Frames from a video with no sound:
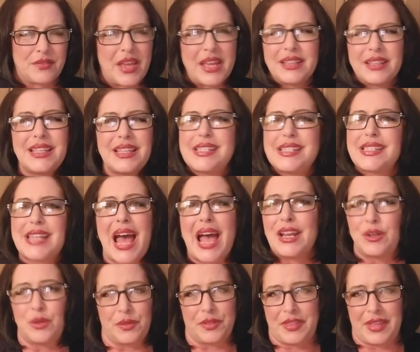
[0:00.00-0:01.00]
At least I
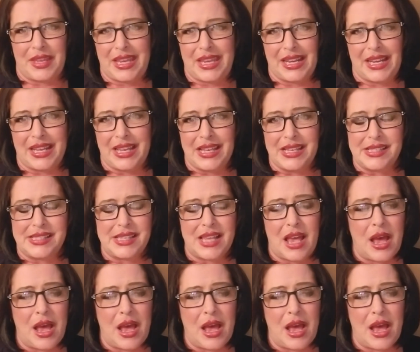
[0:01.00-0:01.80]
don't think it is.